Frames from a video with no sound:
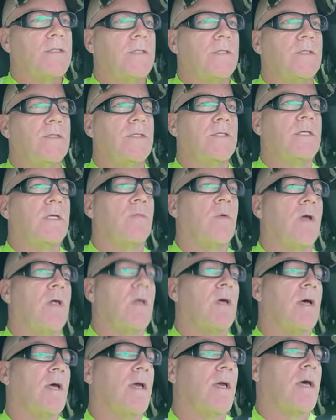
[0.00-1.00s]
And she said, well,
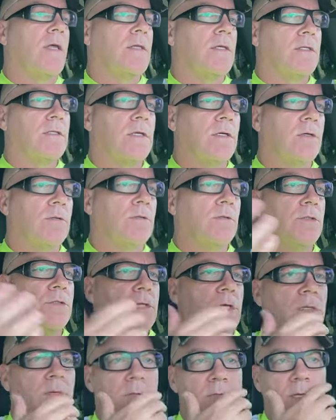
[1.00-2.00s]
I had this older
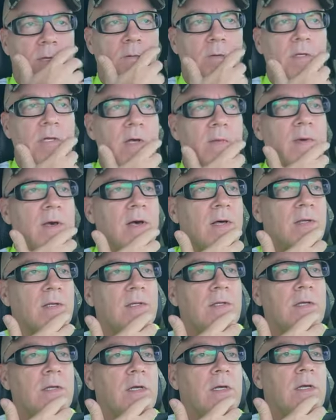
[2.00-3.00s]
gentleman that would come out
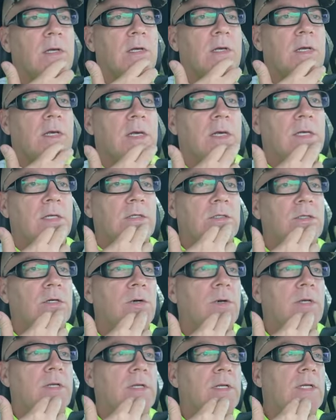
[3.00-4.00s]
and
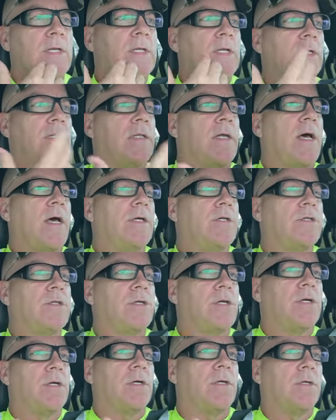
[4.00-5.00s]
do it and he did it last
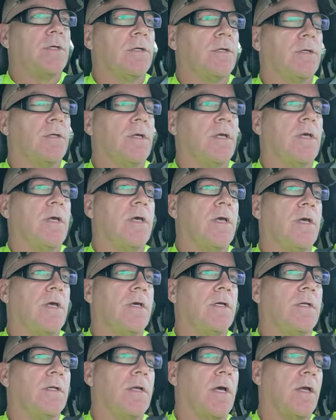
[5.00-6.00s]
year
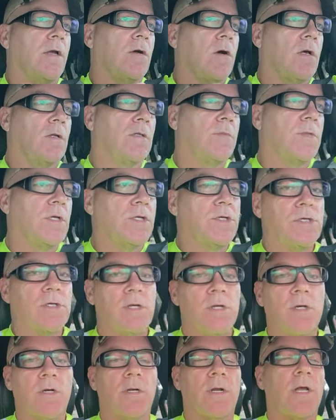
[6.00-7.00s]
and I called him this
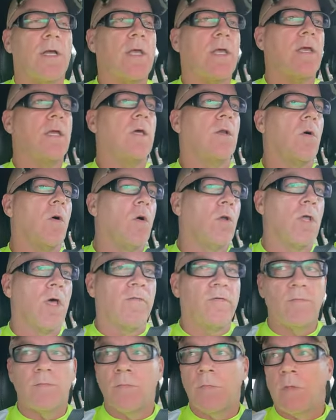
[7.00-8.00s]
year and I can't get a hold
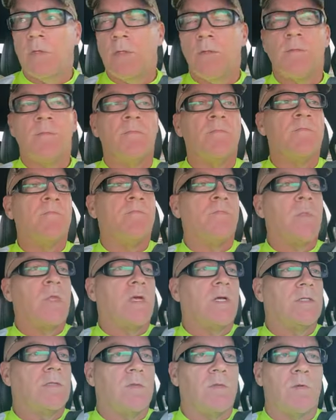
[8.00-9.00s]
of him.
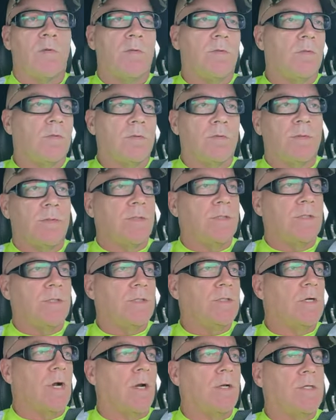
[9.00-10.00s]
I said, well, what did he
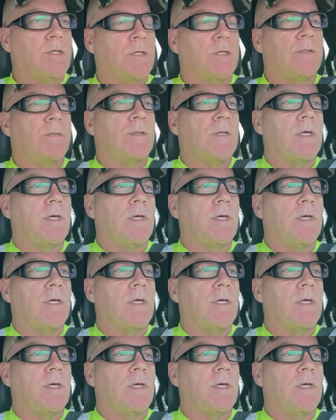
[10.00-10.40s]
charge you?